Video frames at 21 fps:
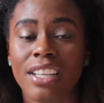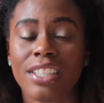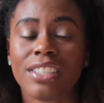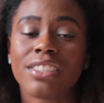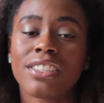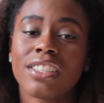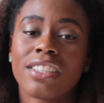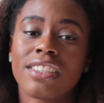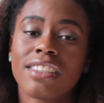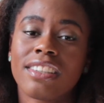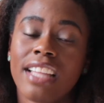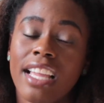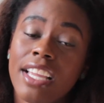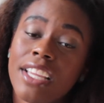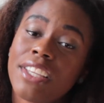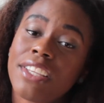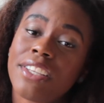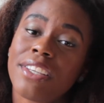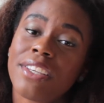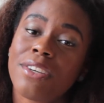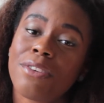So
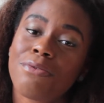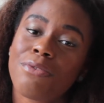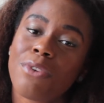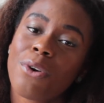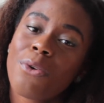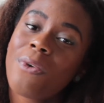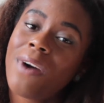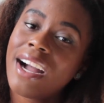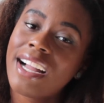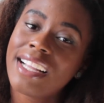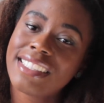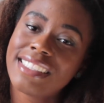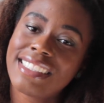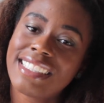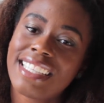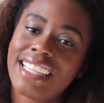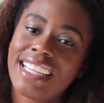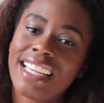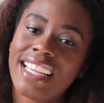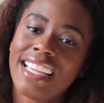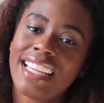thank you for
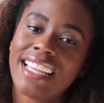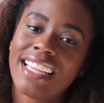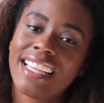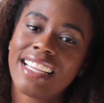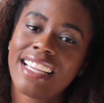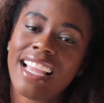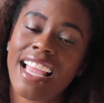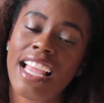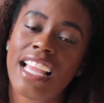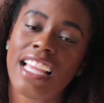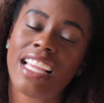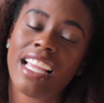watching.